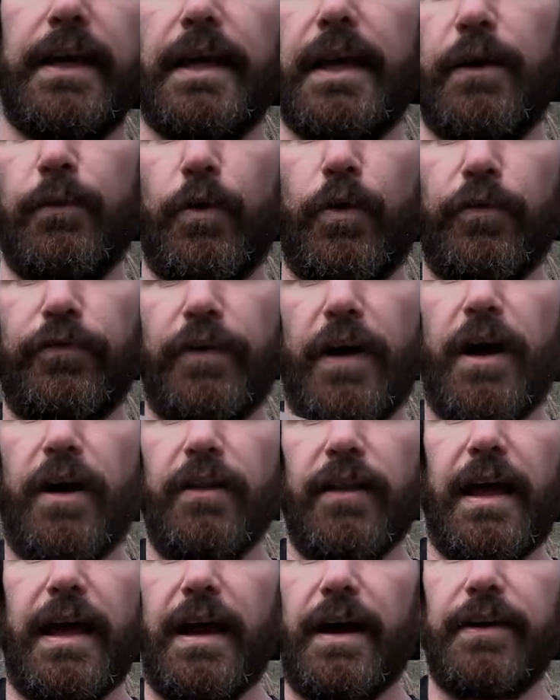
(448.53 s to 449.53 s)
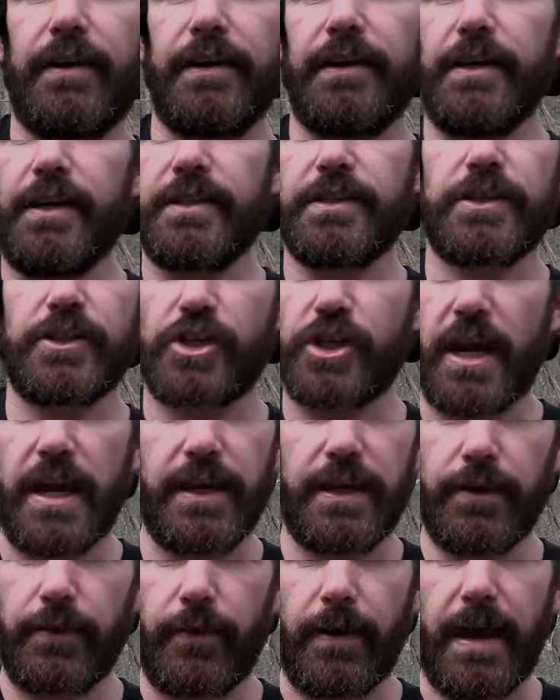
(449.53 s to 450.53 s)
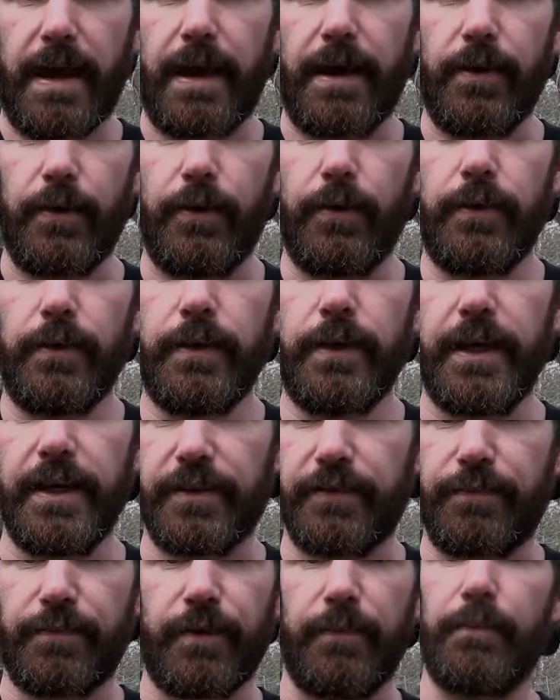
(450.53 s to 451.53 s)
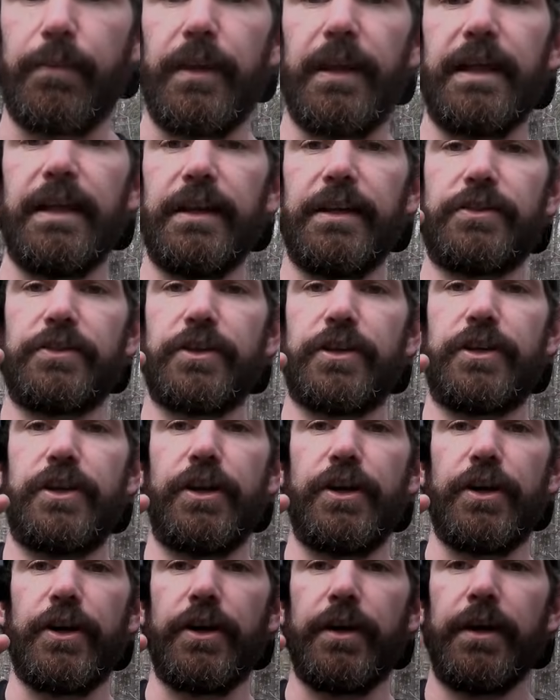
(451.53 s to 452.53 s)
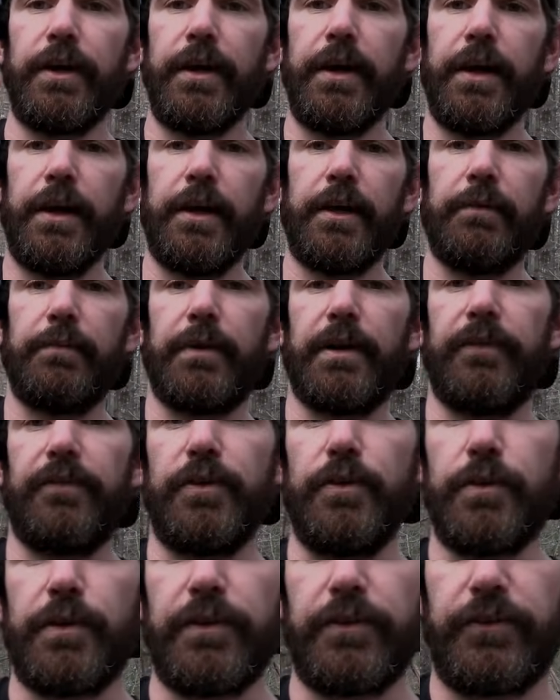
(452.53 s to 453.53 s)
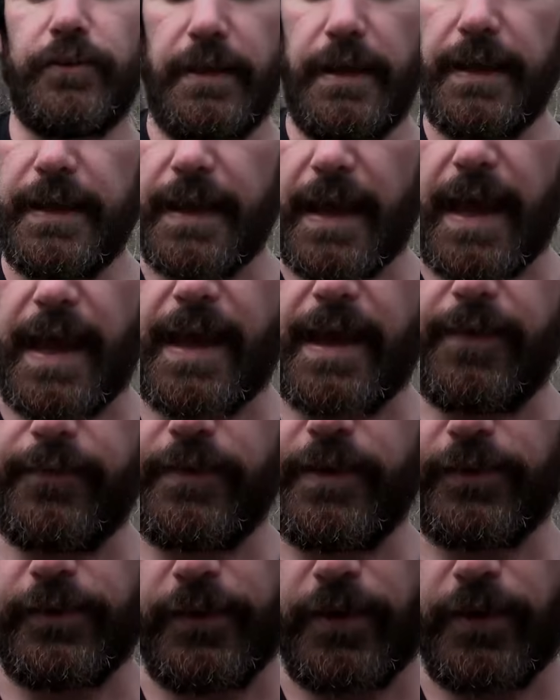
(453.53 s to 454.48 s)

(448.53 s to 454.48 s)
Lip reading: It won't fall out. It doesn't shake and rattle. It's completely secure. But if you can see, I have this